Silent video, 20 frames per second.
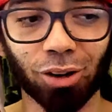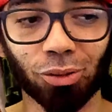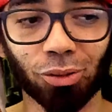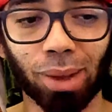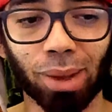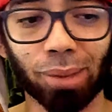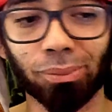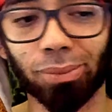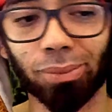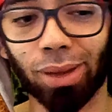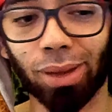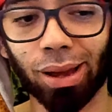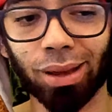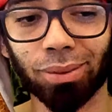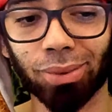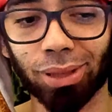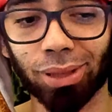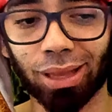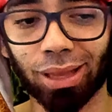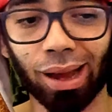my
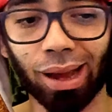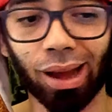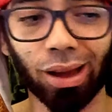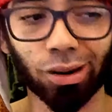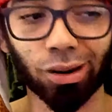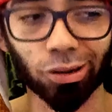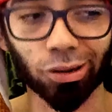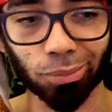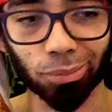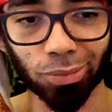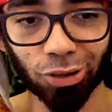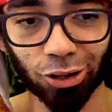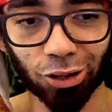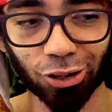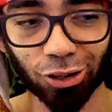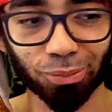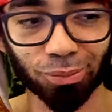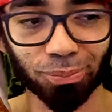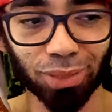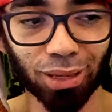baby, there are more
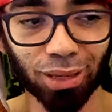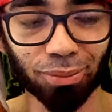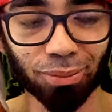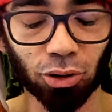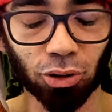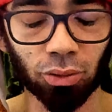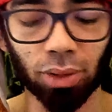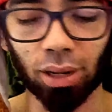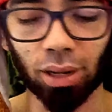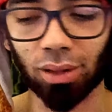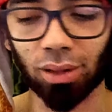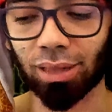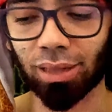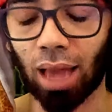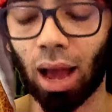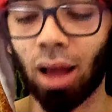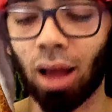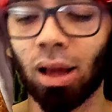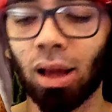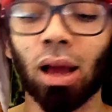people. Well, yeah,
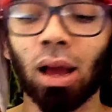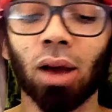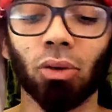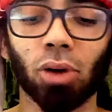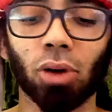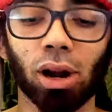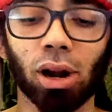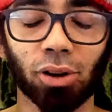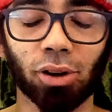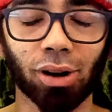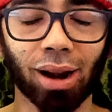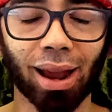whatever.